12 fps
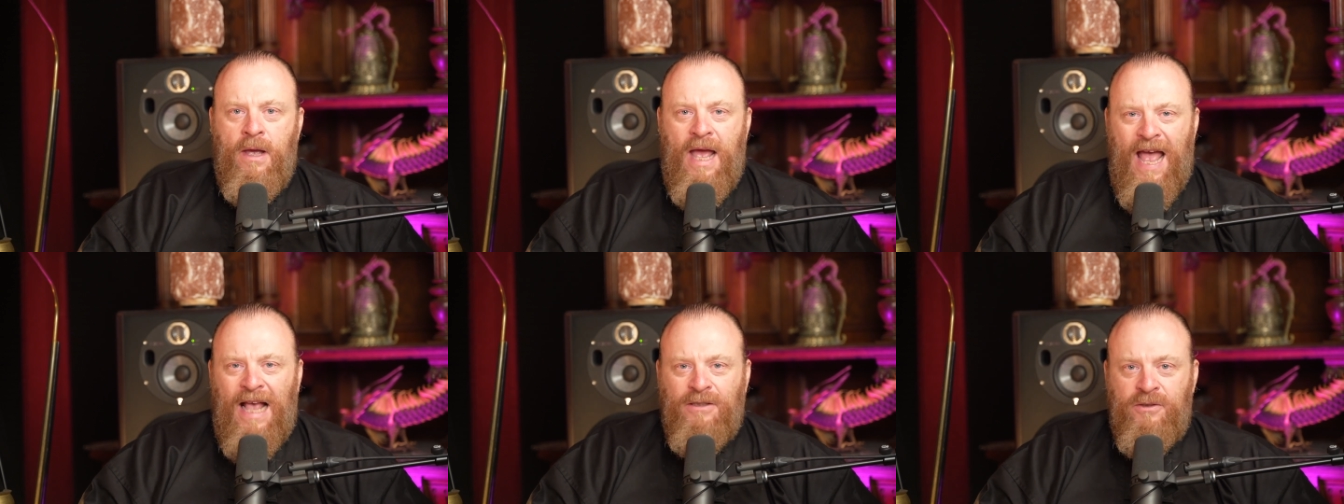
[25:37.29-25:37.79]

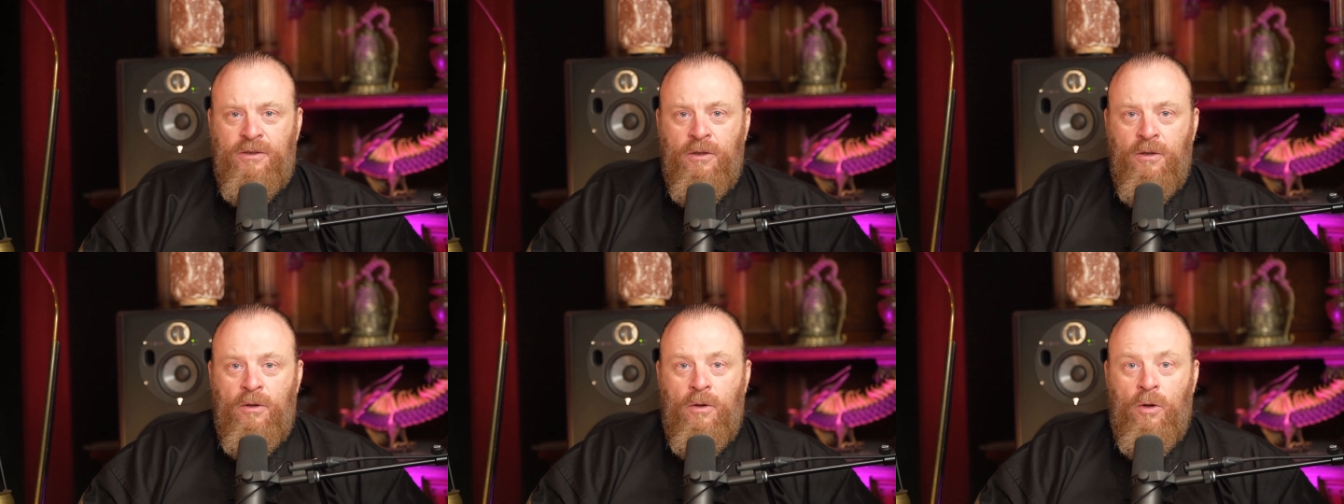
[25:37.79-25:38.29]
as
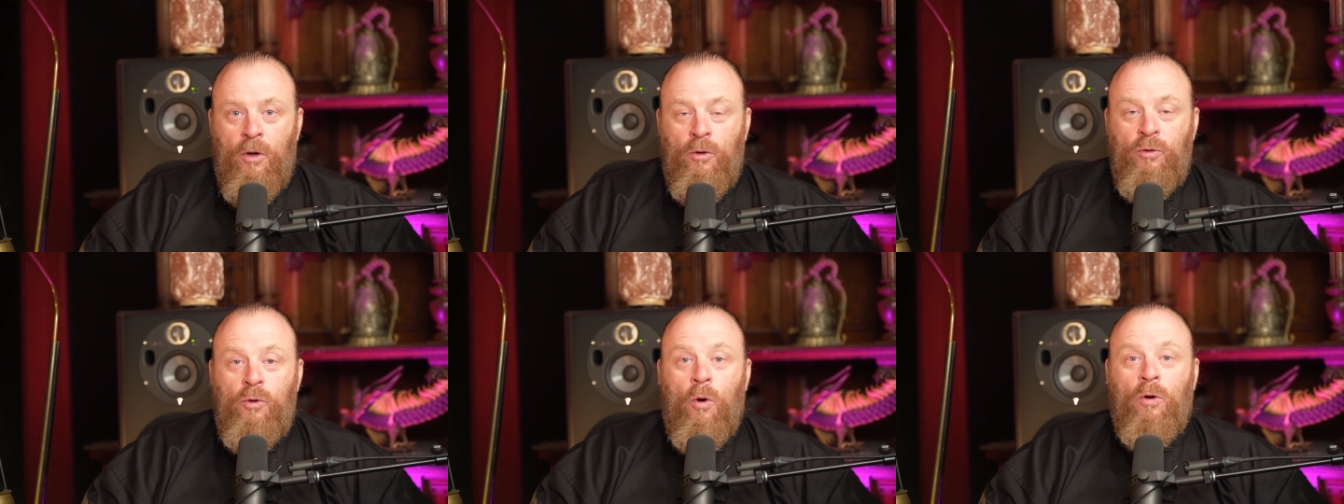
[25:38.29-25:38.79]

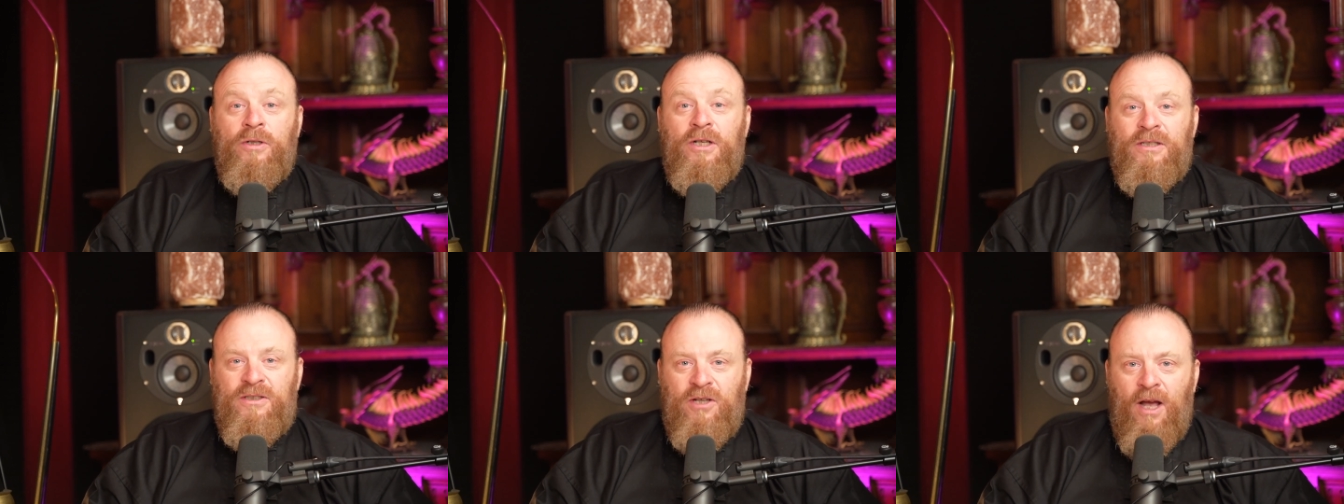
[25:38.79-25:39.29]
your
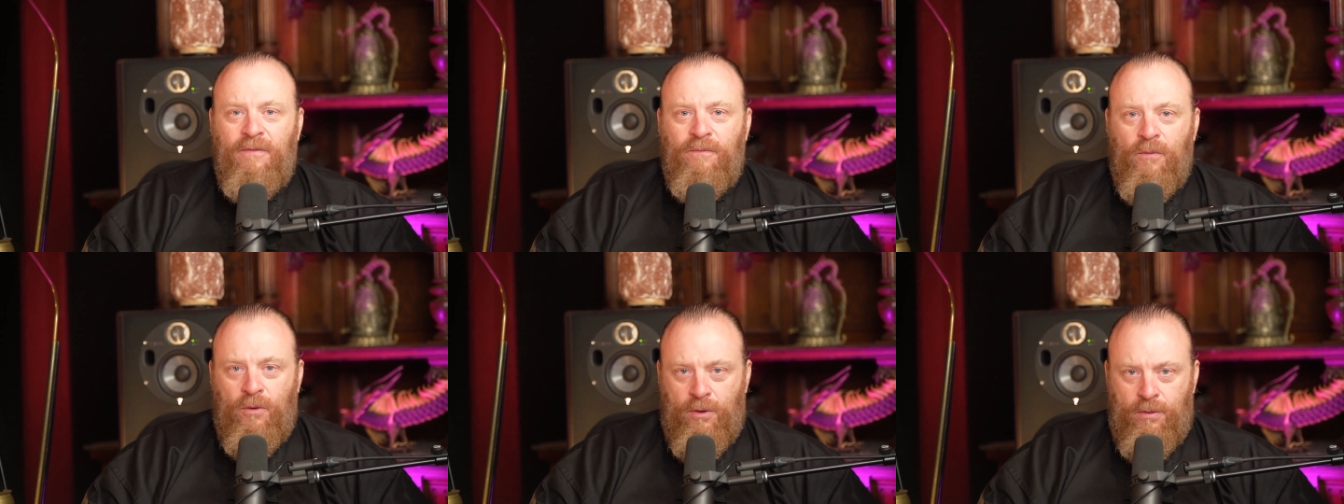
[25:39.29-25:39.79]

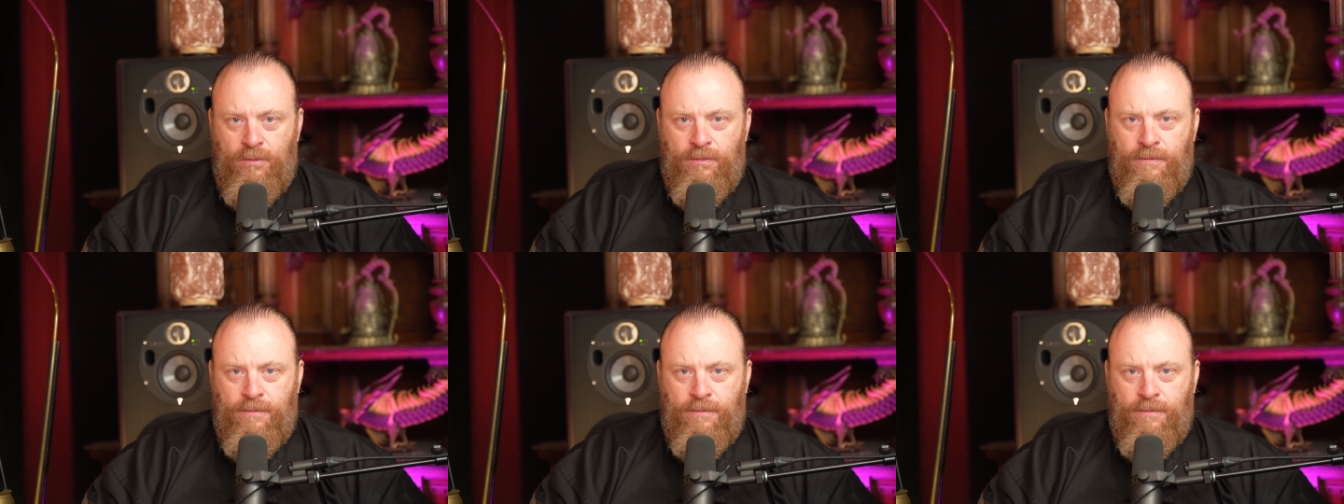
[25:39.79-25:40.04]
decipherer.